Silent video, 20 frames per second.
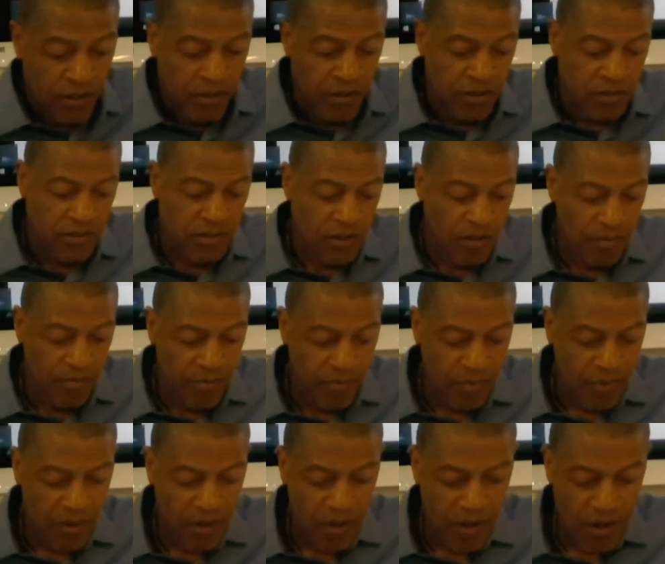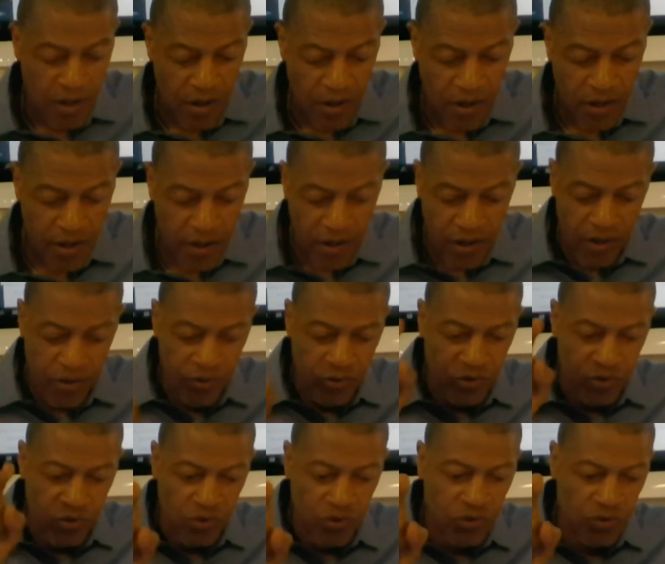Some
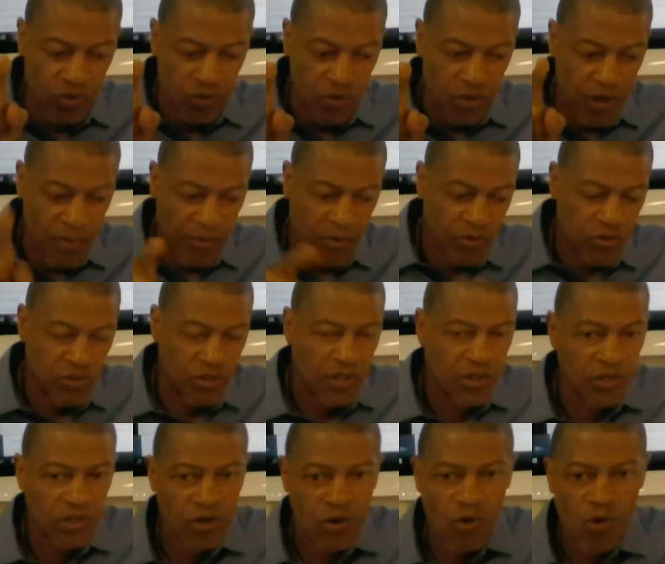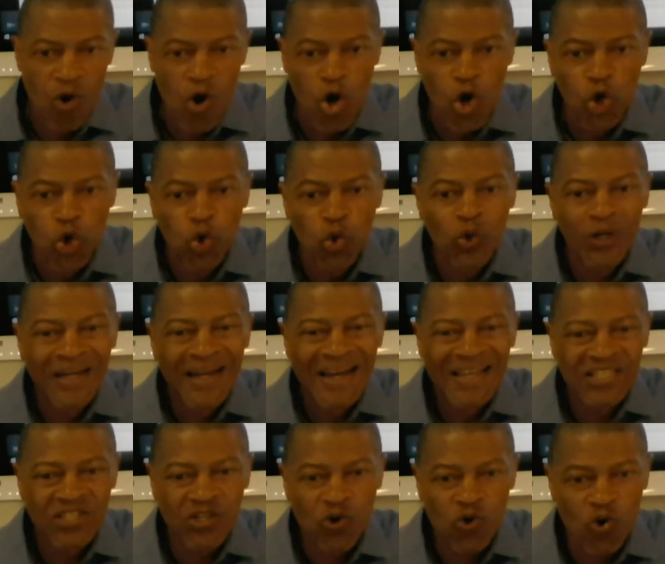chemicals you need to know are
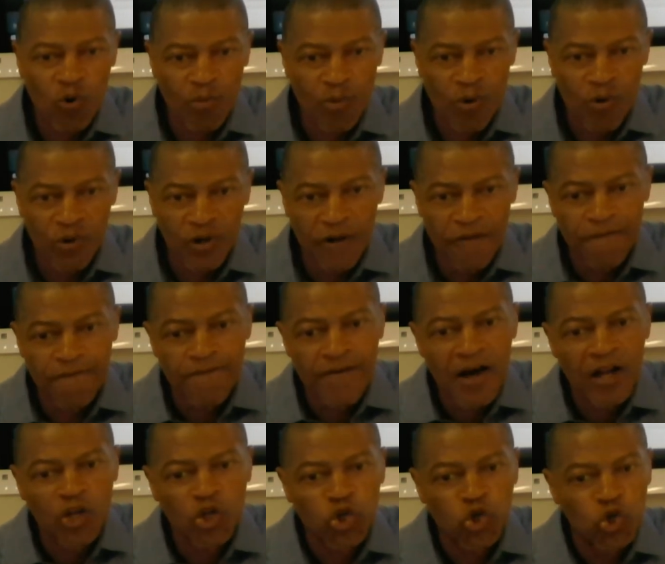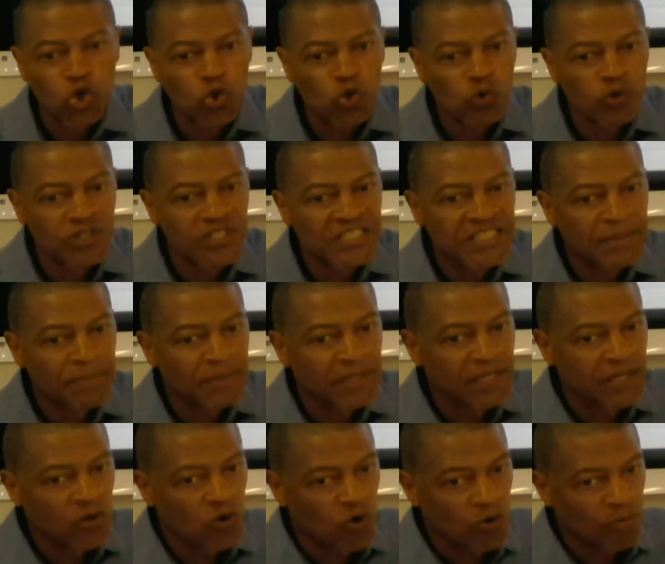luteinizing hormone and follicle
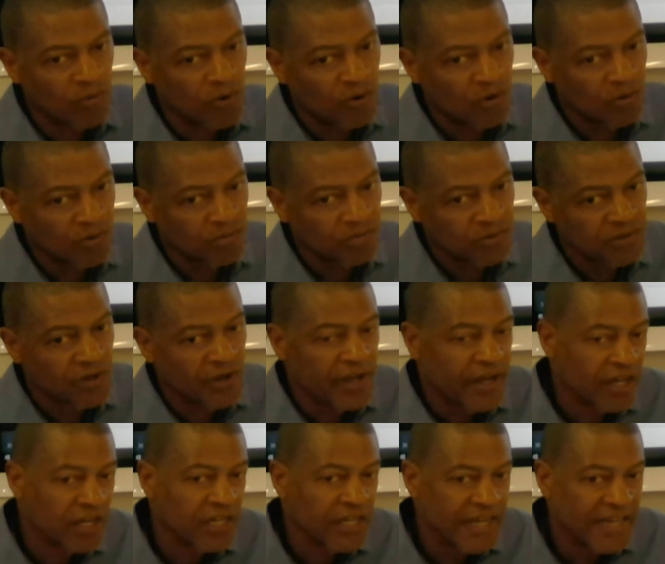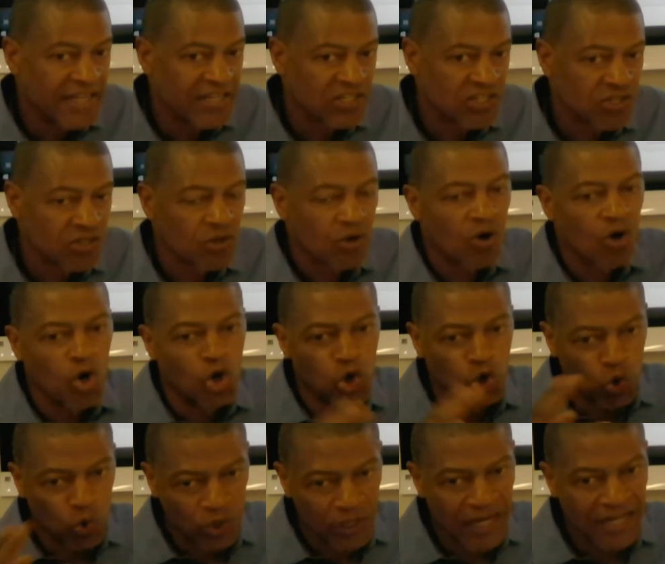stimulating hormone. So LH,
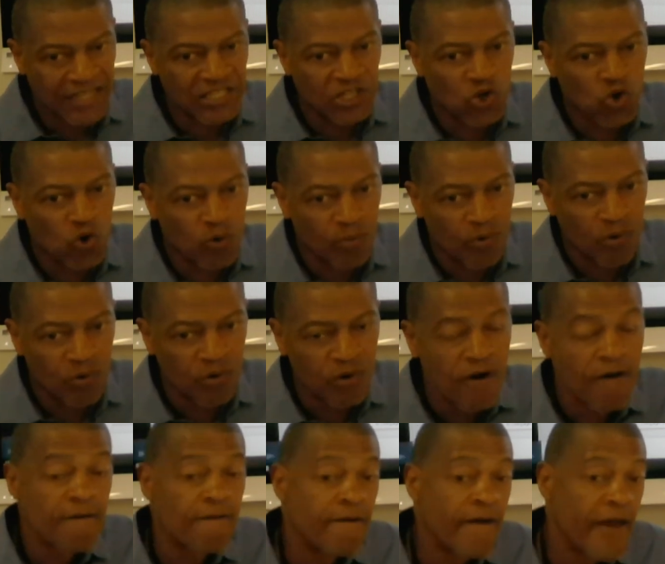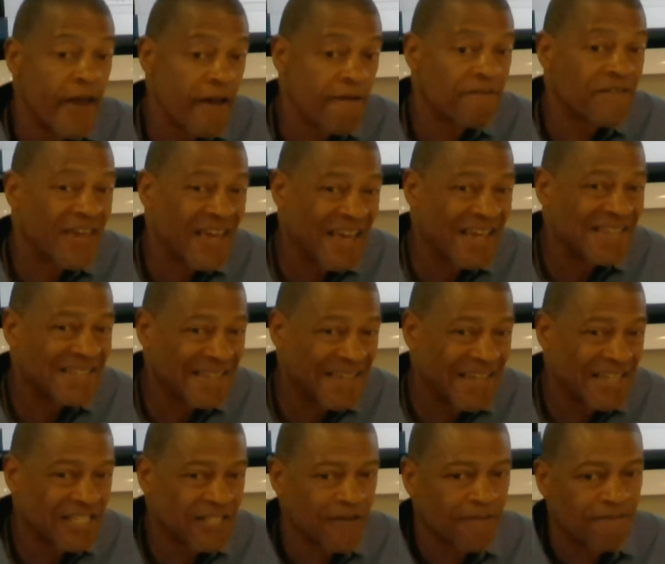luteinizing hormone,
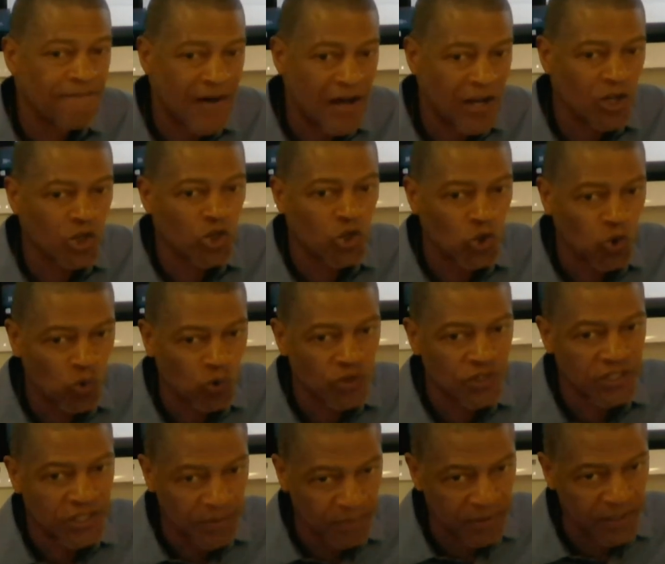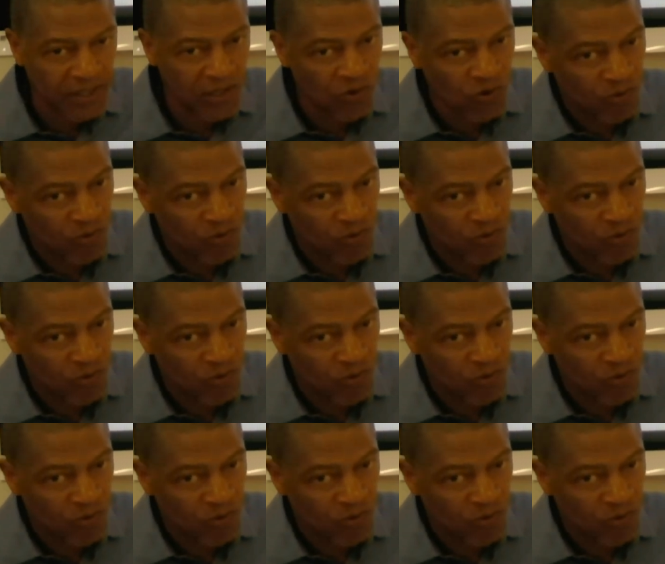FSH, follicle stimulating